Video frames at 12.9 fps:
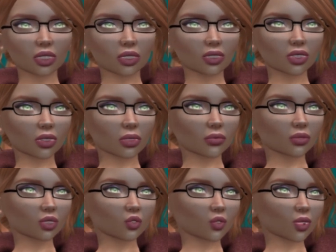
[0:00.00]
He makes
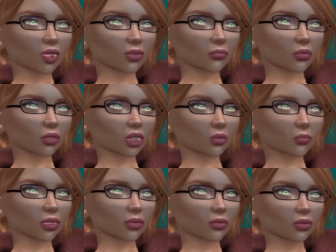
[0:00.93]
just a little bit
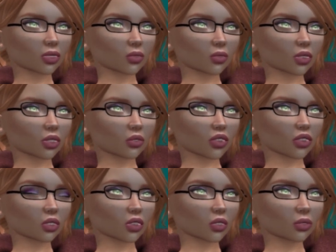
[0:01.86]
over minimum
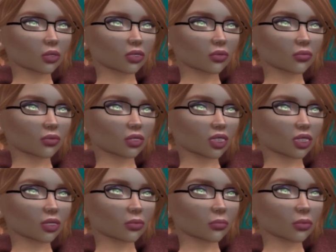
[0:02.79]
wage and works
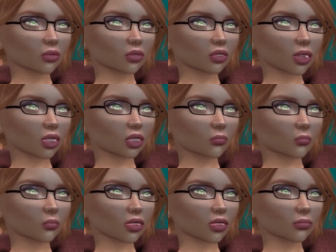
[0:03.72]
very, very hard
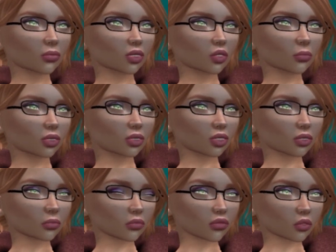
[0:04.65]
to provide for
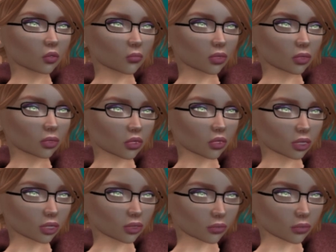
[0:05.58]
his family,
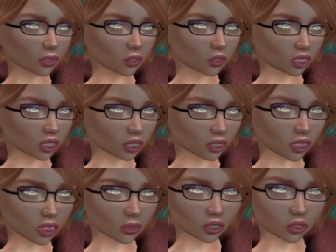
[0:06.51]
and
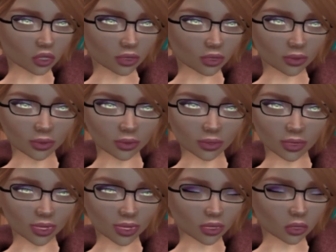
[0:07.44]
we just
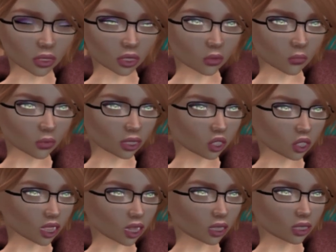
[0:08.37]
barely make ends
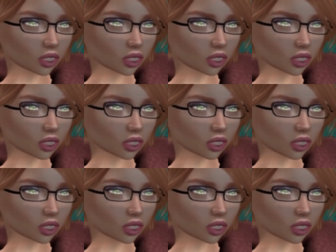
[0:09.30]
meet.